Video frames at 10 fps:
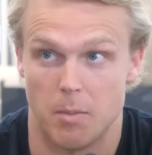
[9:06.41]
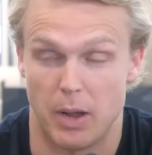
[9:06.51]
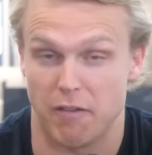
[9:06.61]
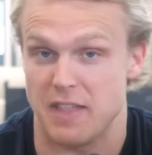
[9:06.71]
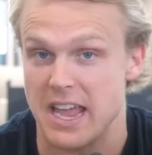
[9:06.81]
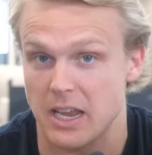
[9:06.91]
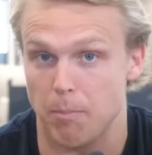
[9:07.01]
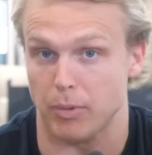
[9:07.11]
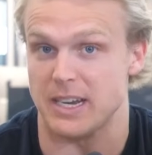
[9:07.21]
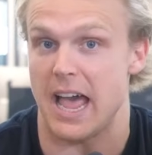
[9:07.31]
But if they
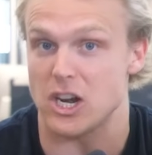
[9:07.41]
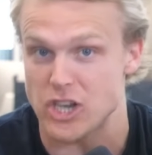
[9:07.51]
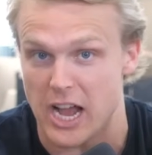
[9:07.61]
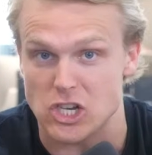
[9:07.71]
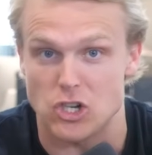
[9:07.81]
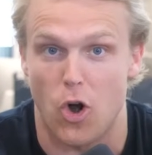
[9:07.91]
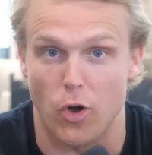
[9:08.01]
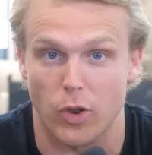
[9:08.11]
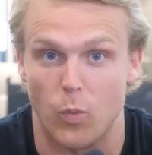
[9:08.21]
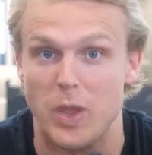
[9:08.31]
can protect Jackson
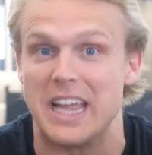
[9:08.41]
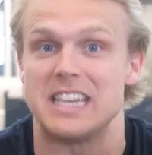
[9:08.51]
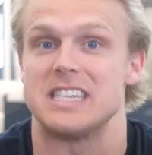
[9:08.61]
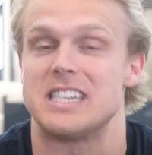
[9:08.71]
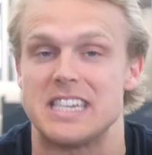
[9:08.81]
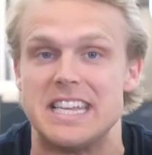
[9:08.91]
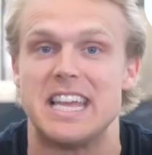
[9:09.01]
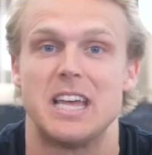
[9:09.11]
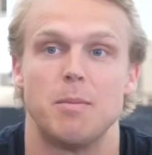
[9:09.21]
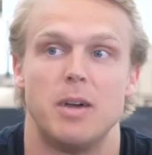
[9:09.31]
Arnold and we get to see
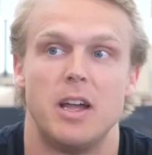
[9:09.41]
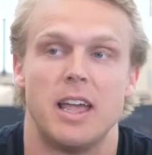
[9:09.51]
him